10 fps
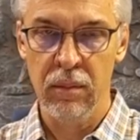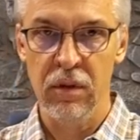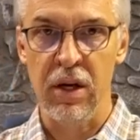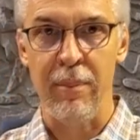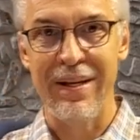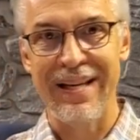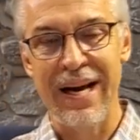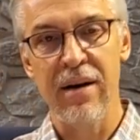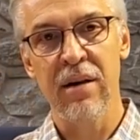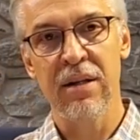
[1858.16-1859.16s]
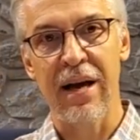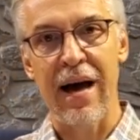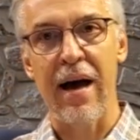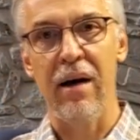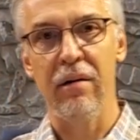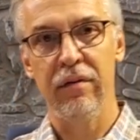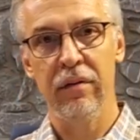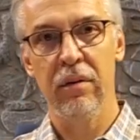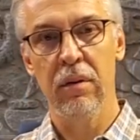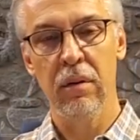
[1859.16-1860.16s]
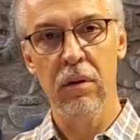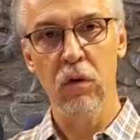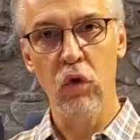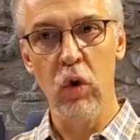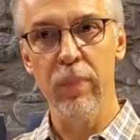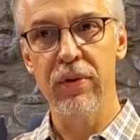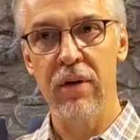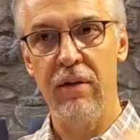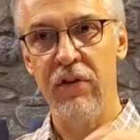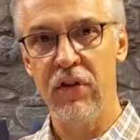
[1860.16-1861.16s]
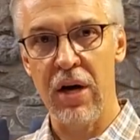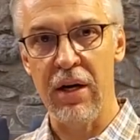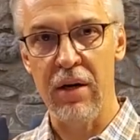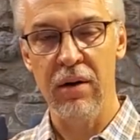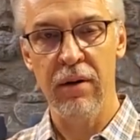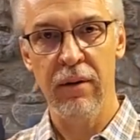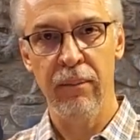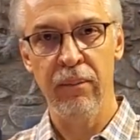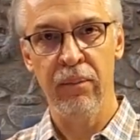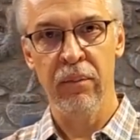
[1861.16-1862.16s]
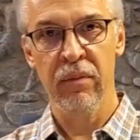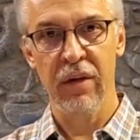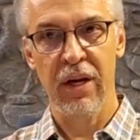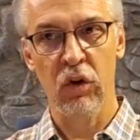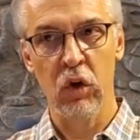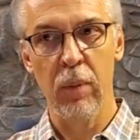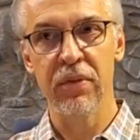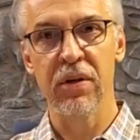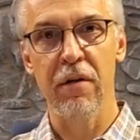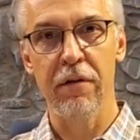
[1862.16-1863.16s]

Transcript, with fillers: to begin to have groups of study and groups of